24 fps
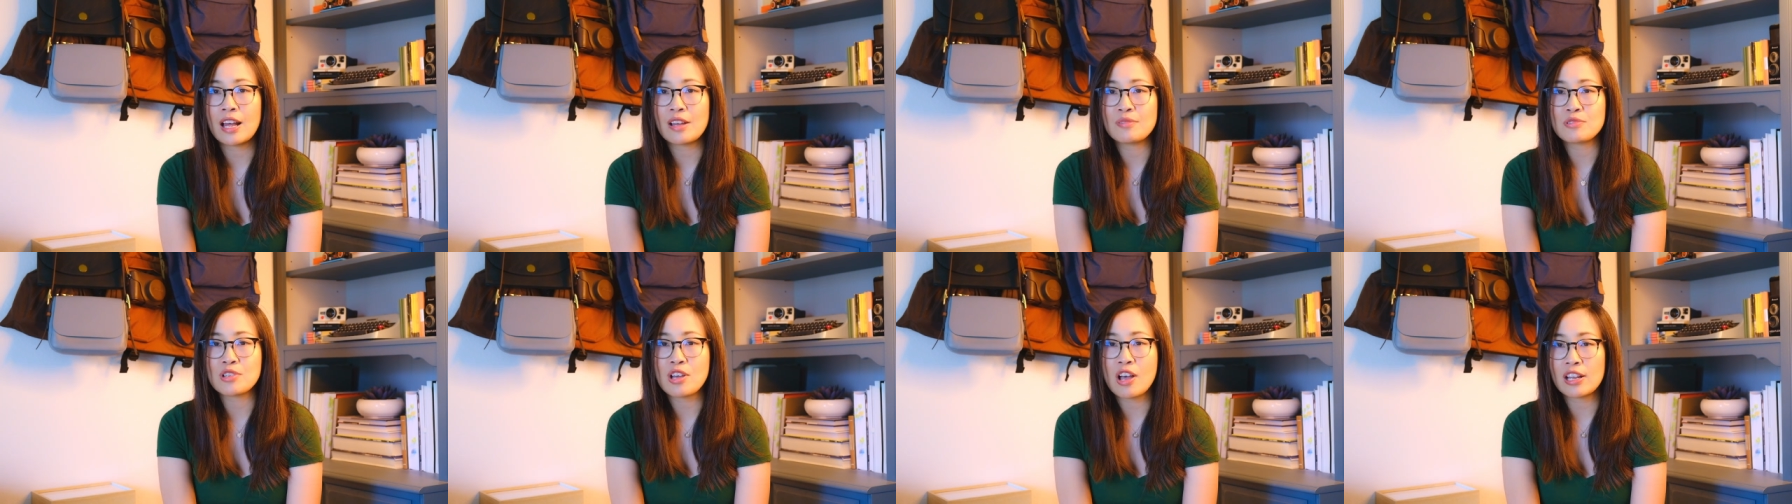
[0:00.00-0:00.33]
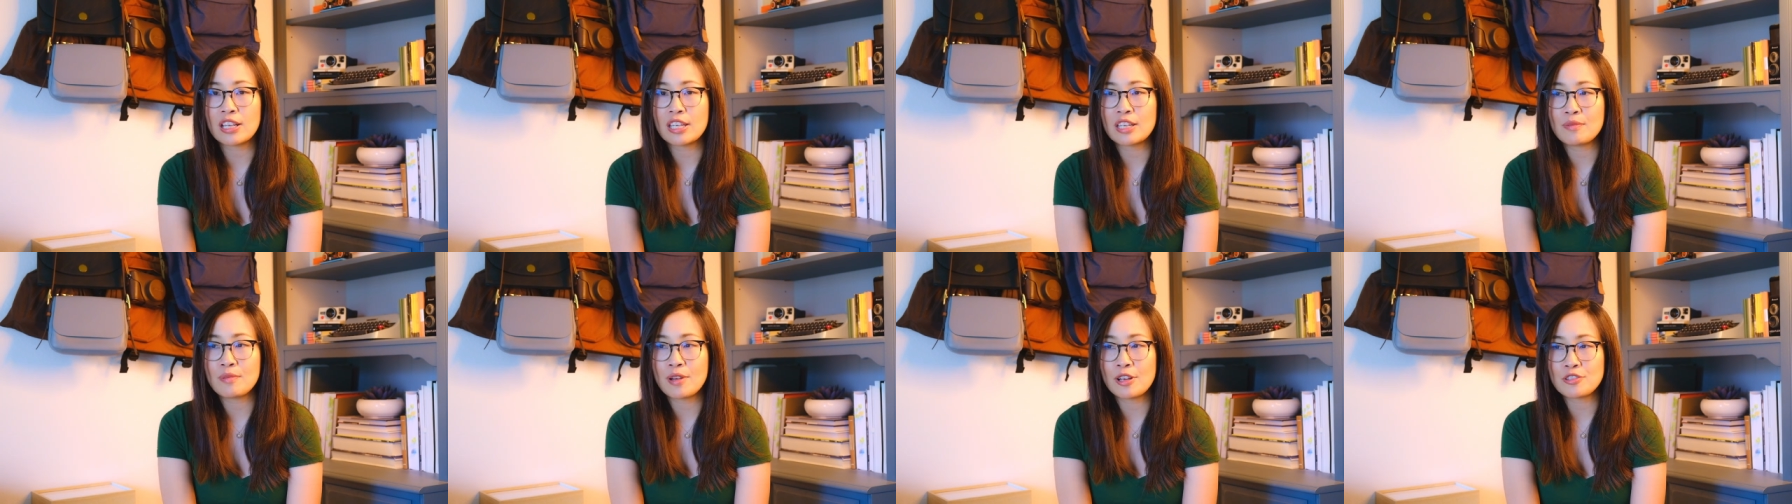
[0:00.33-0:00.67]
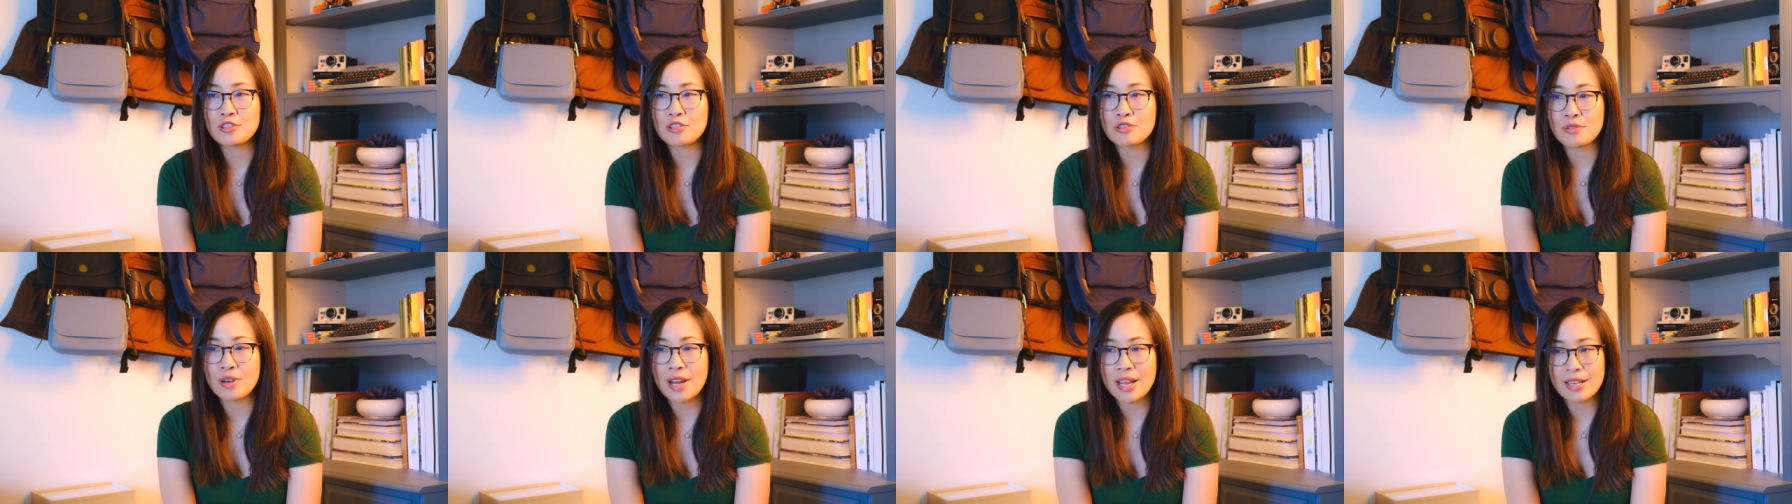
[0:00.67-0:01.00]
I'm talking about
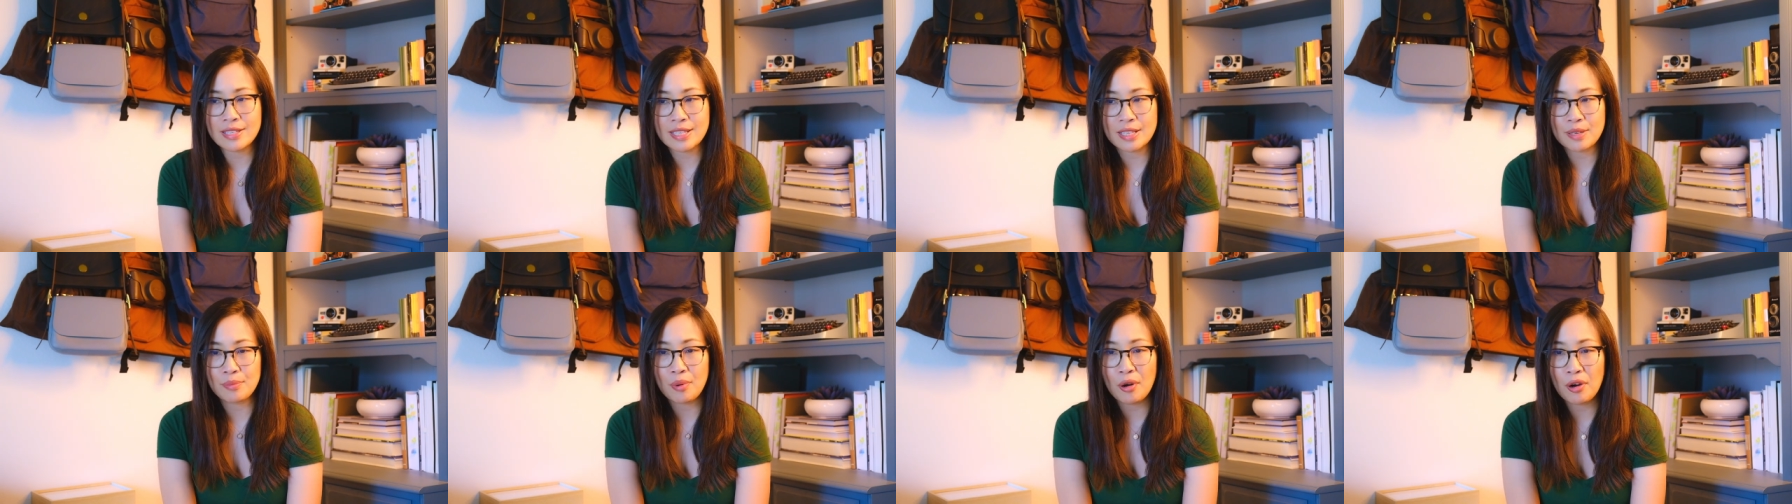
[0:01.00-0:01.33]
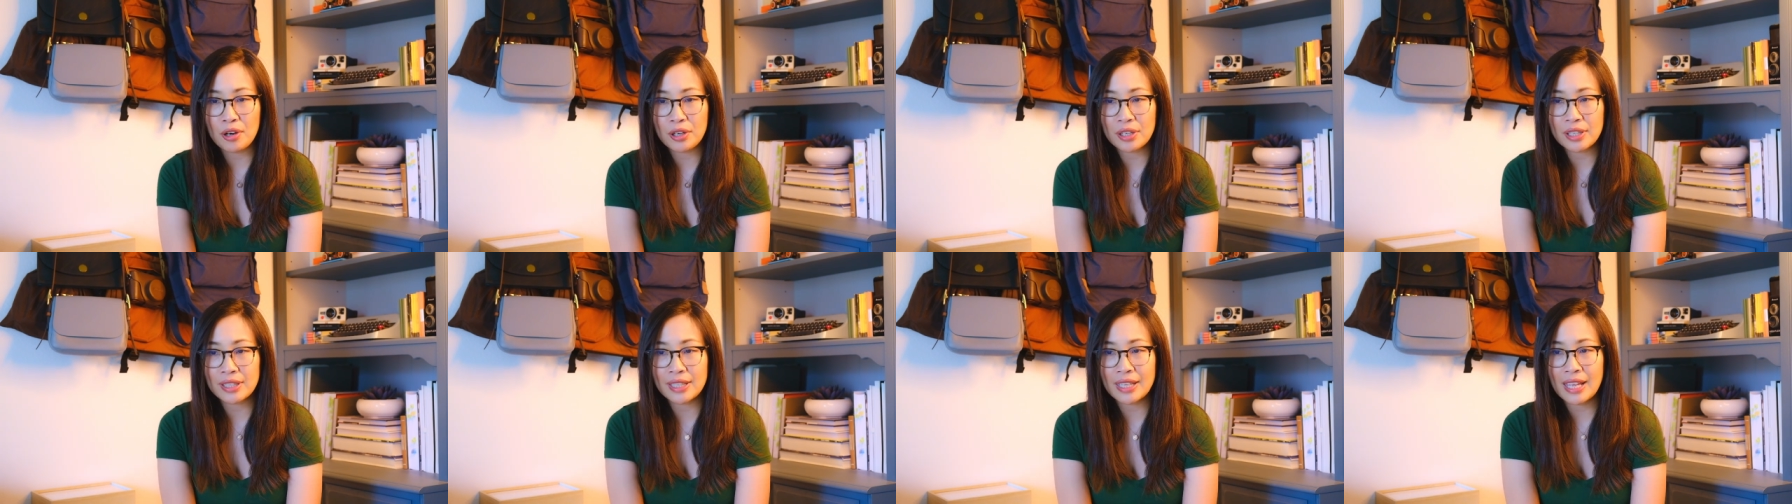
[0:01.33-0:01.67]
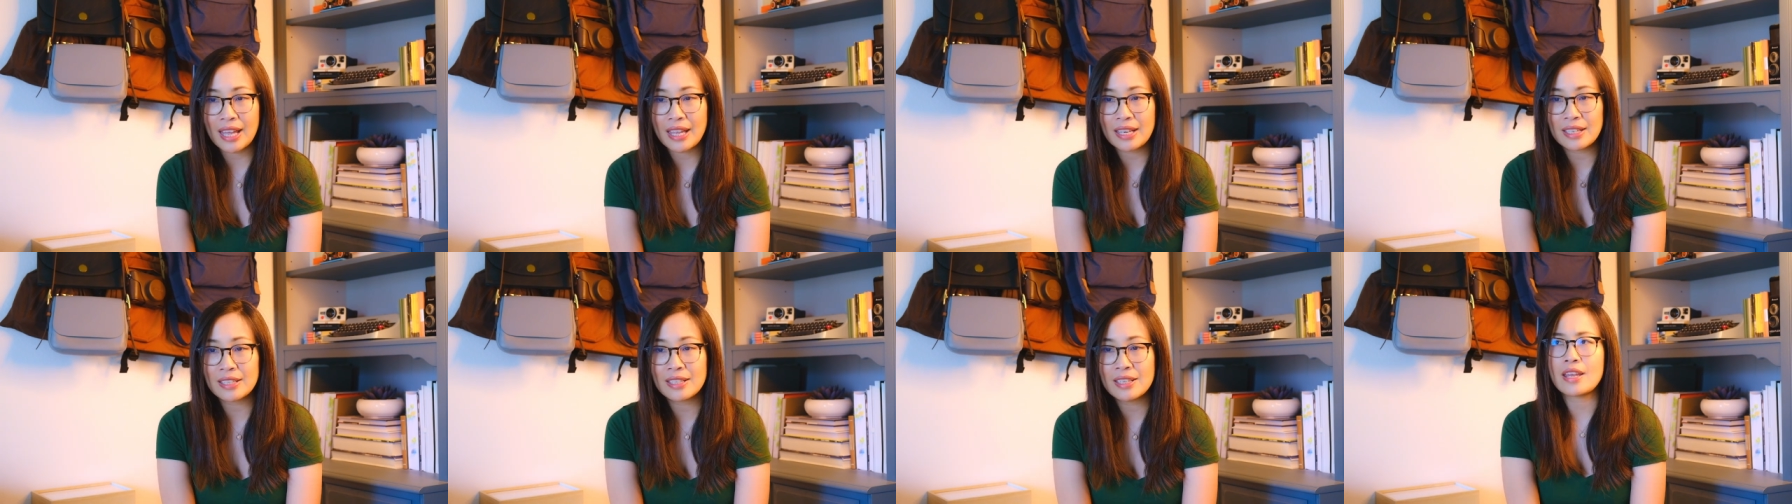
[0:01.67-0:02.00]
Jurassic Park
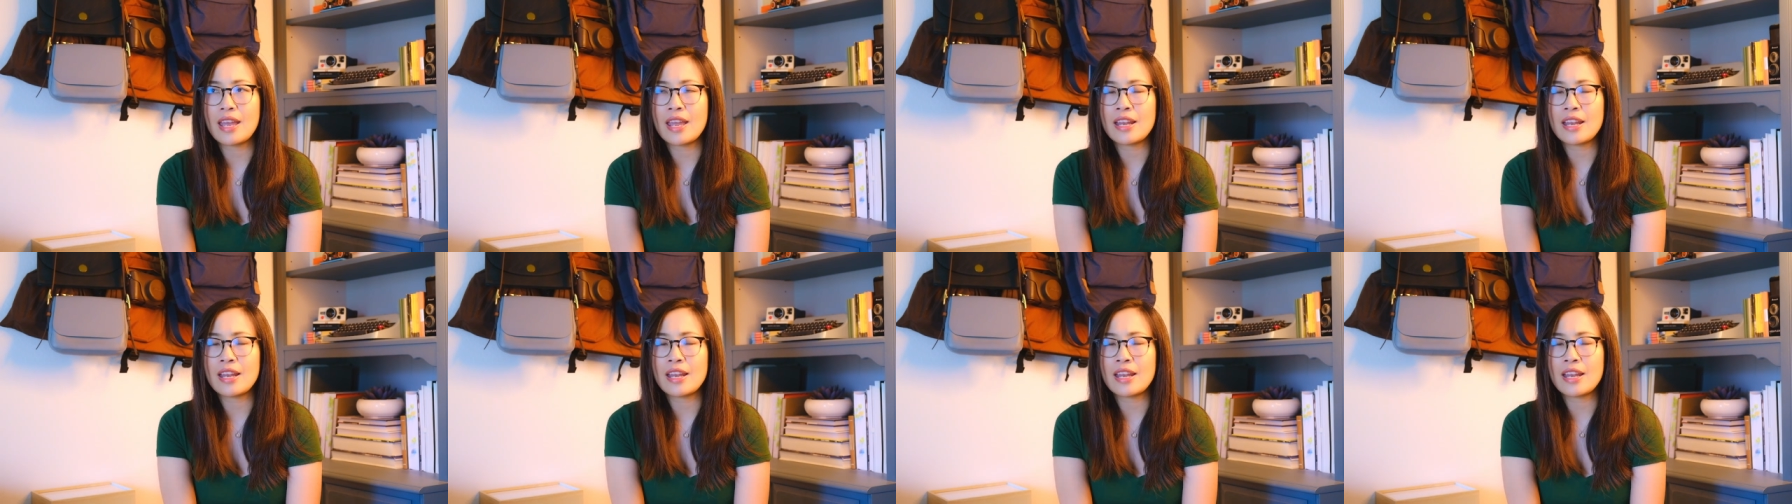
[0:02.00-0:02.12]
again.